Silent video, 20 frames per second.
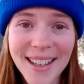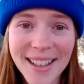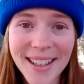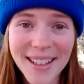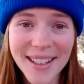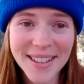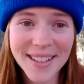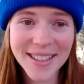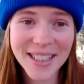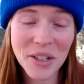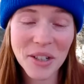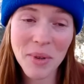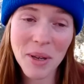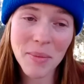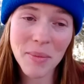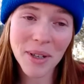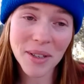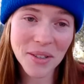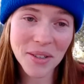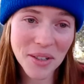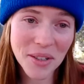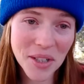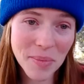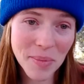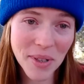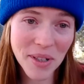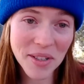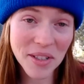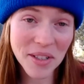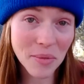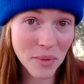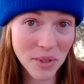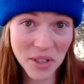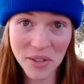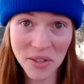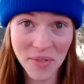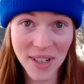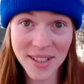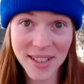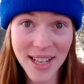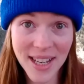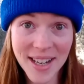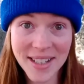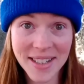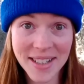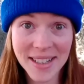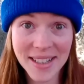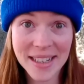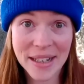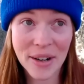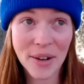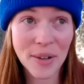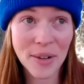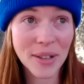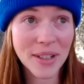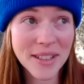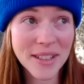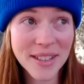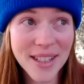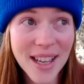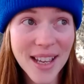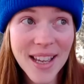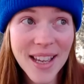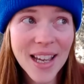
telling me about their experiences, which is fantastic, you know, because